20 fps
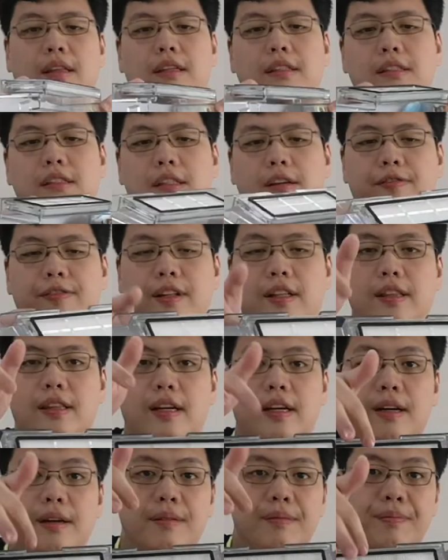It's the
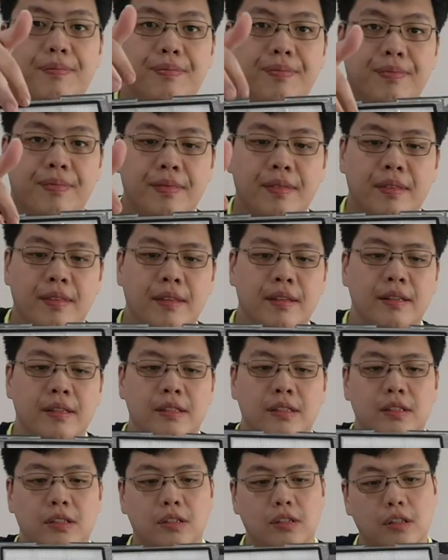filter.
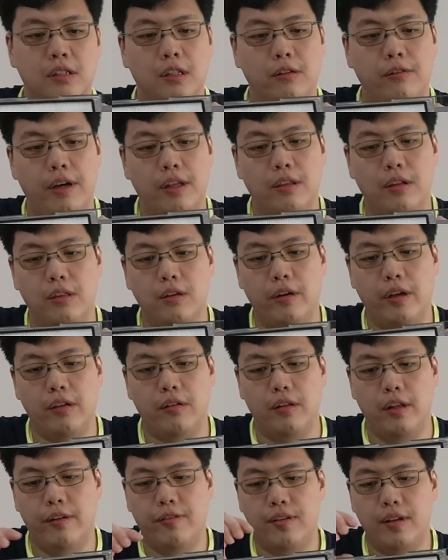So the way to do it, you
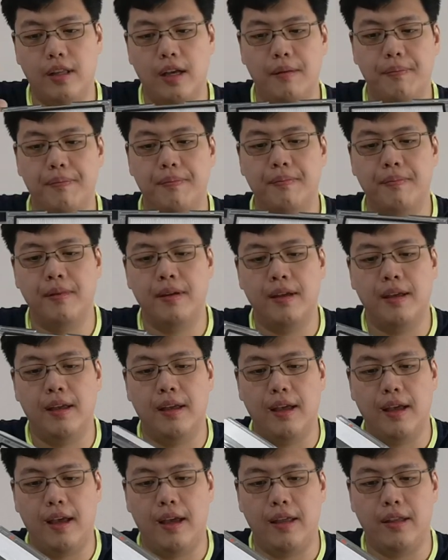lift it up
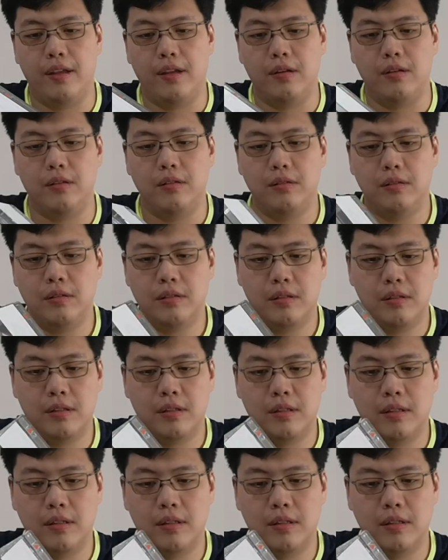and you,